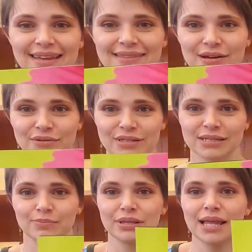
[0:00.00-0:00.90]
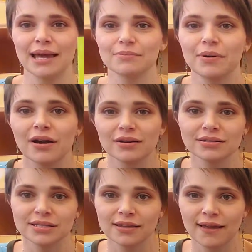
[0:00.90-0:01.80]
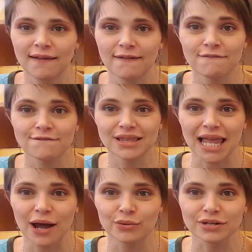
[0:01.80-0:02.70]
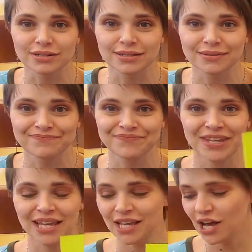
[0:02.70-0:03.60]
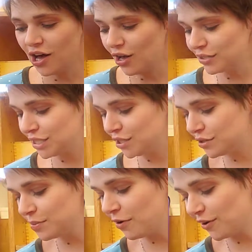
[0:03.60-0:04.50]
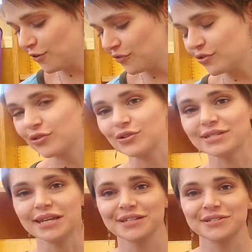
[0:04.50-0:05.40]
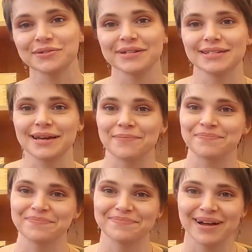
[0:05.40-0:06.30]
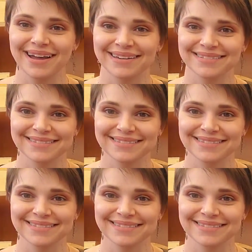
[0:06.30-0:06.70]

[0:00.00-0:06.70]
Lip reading: And that was plant parts, flowers. I'll see you tomorrow for Thursday story time. Bye.